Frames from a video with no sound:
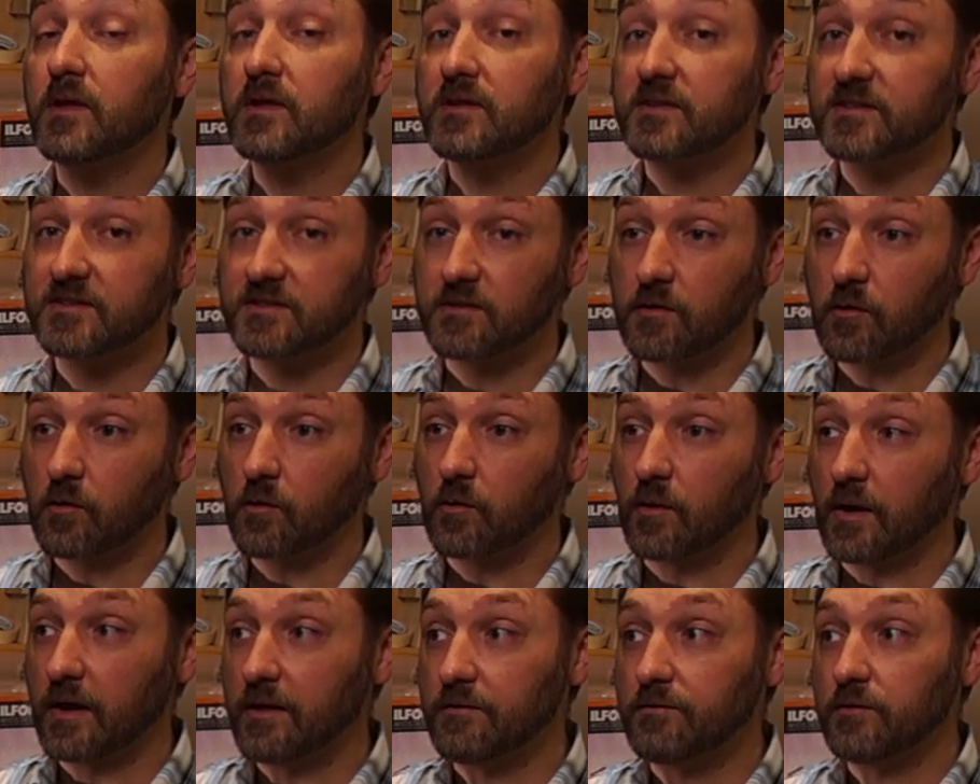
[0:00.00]

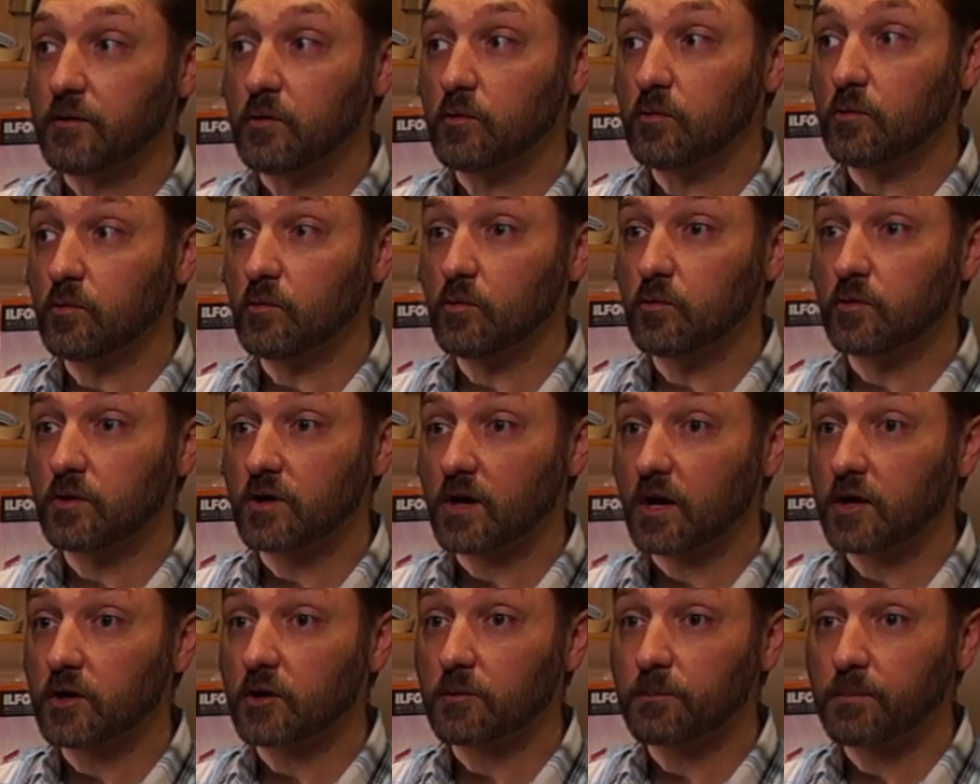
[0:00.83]
So if you
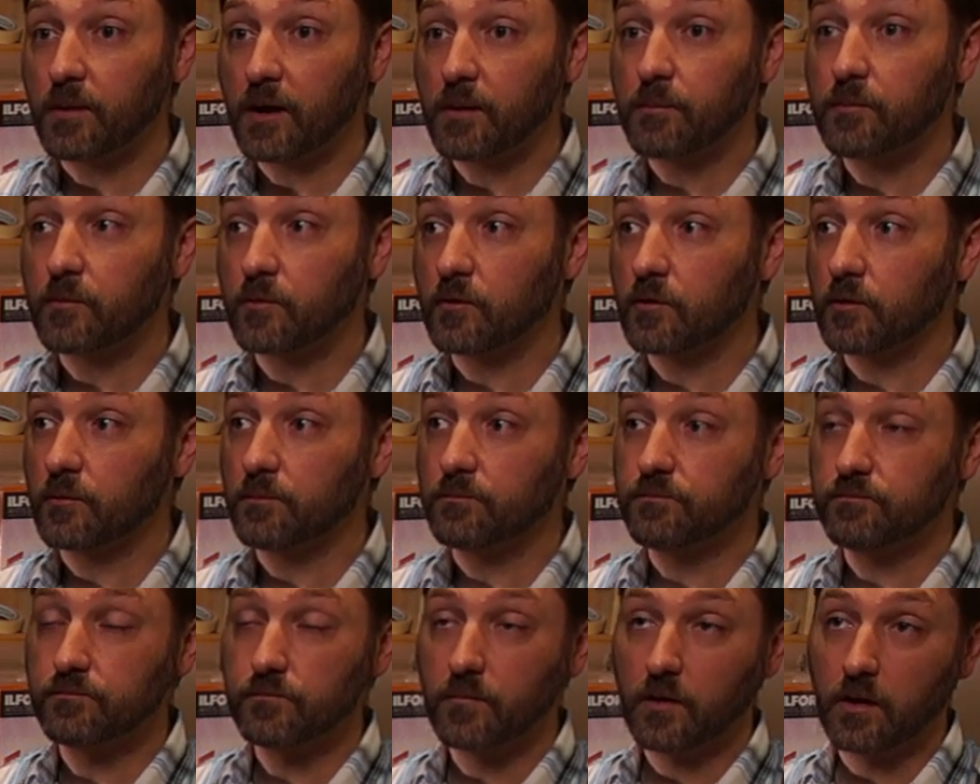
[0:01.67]
cut your
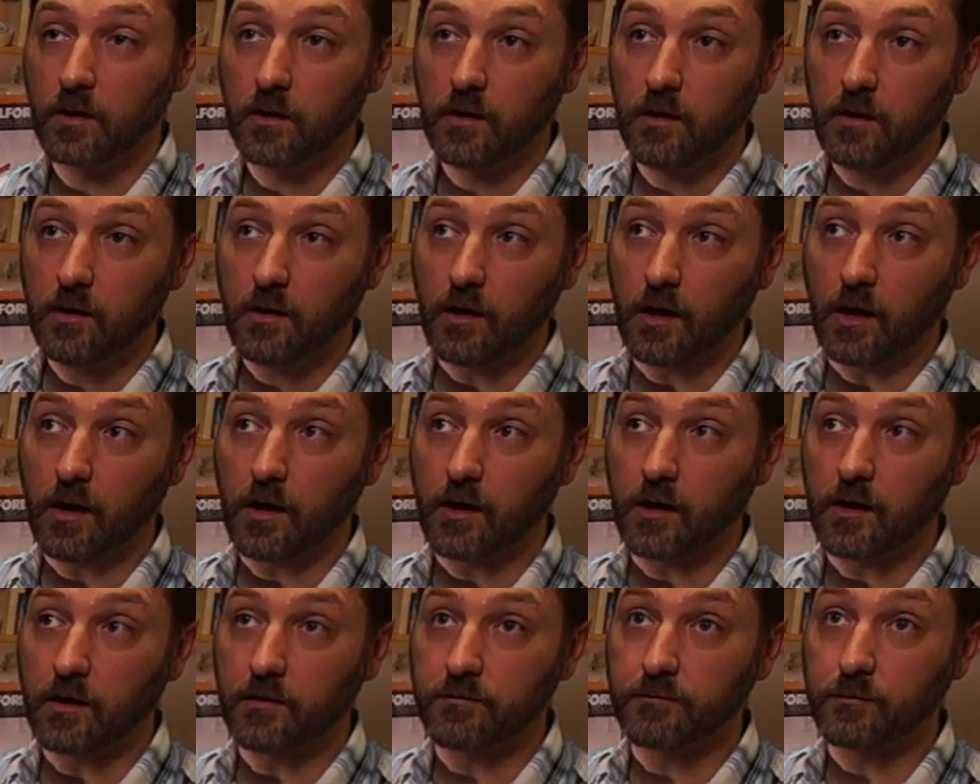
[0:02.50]
paper,
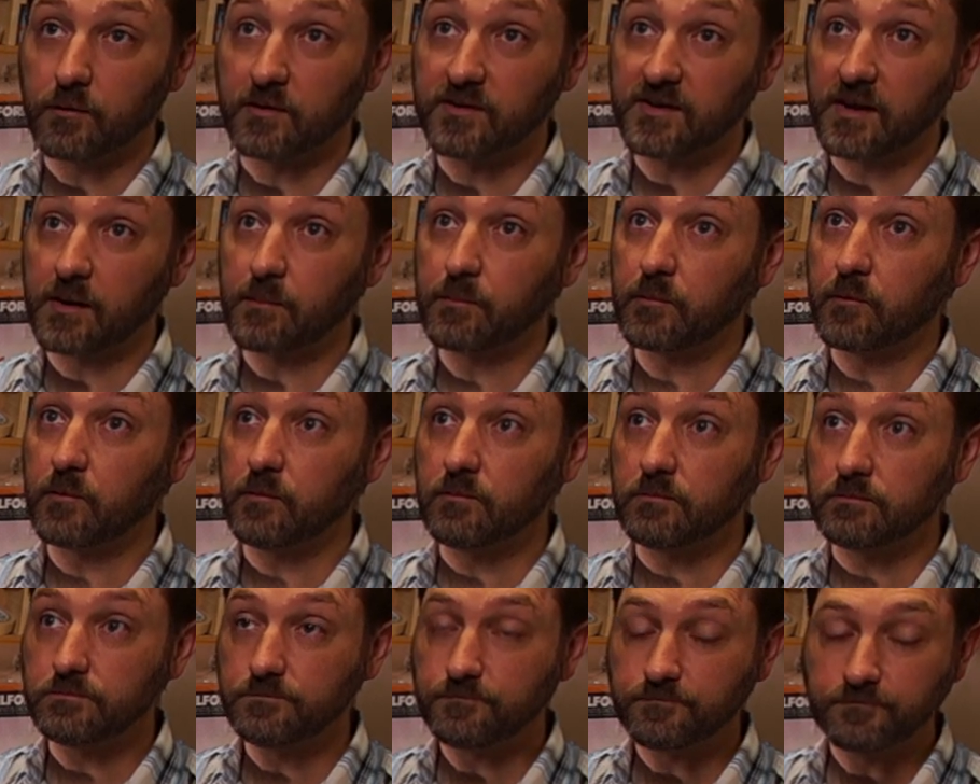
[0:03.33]
uh, for
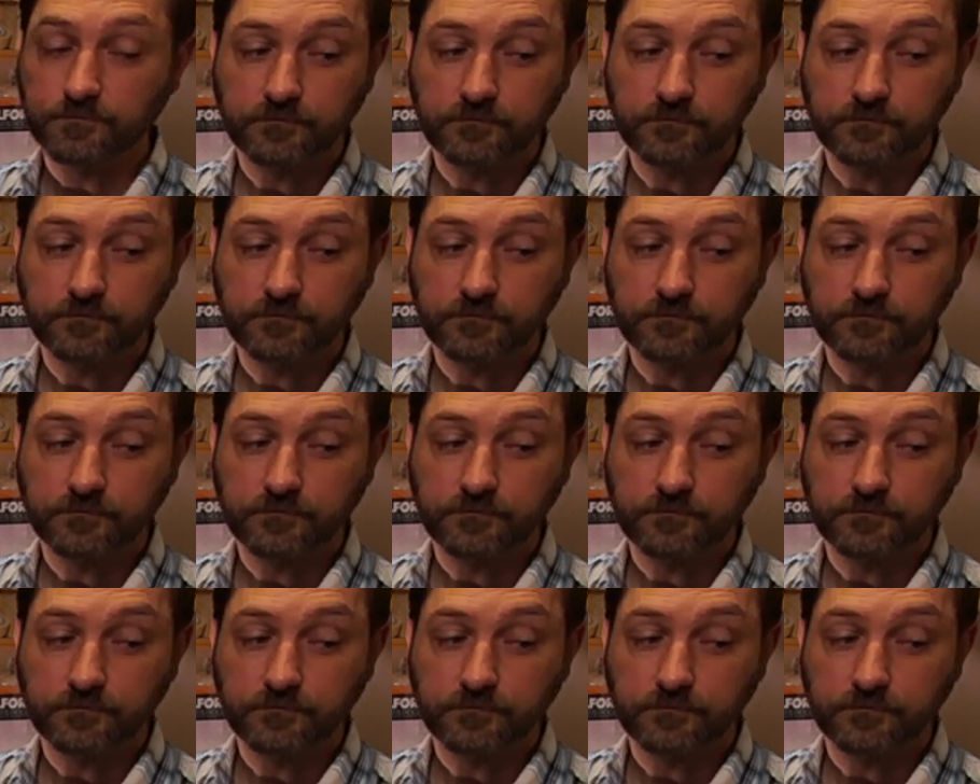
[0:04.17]
example,